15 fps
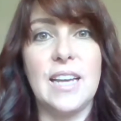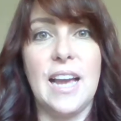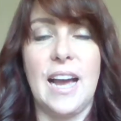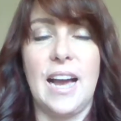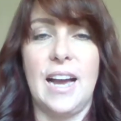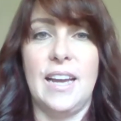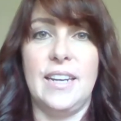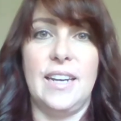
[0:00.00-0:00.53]

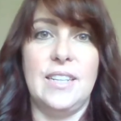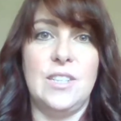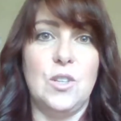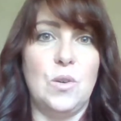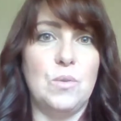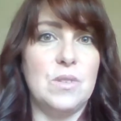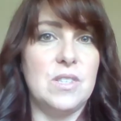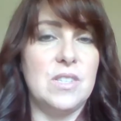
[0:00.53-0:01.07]
And I
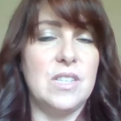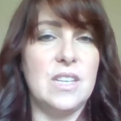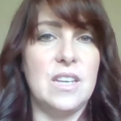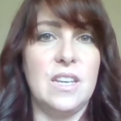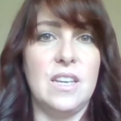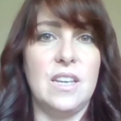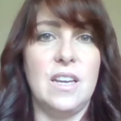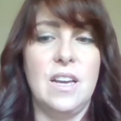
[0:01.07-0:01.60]
don't
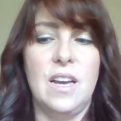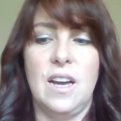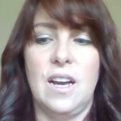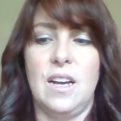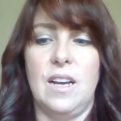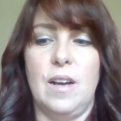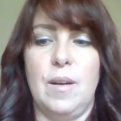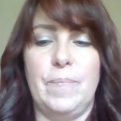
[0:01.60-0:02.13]
see,
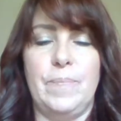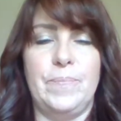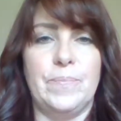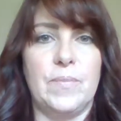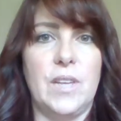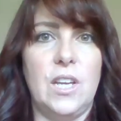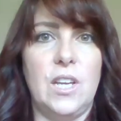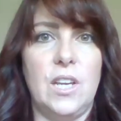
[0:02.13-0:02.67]

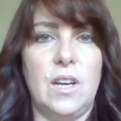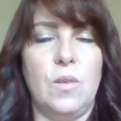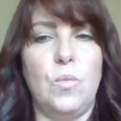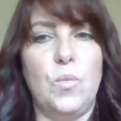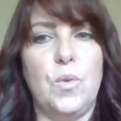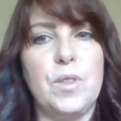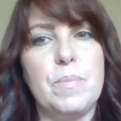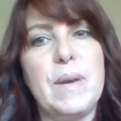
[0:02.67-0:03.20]

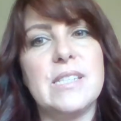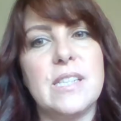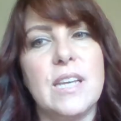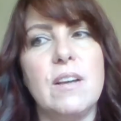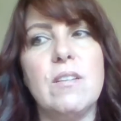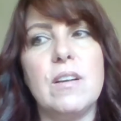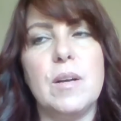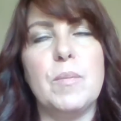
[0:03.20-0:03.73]
with
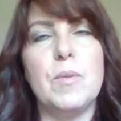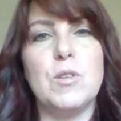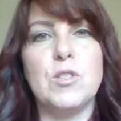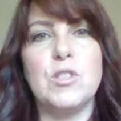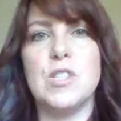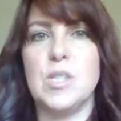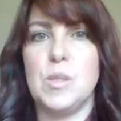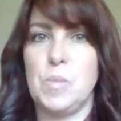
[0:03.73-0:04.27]
mascara
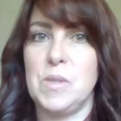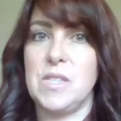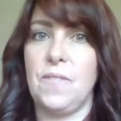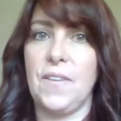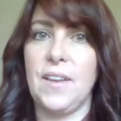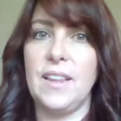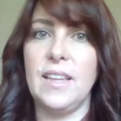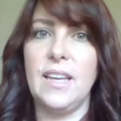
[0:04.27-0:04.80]
commercials
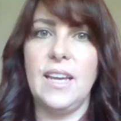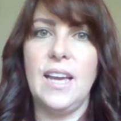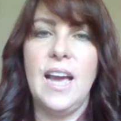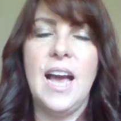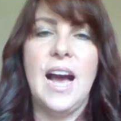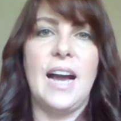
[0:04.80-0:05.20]
specifically,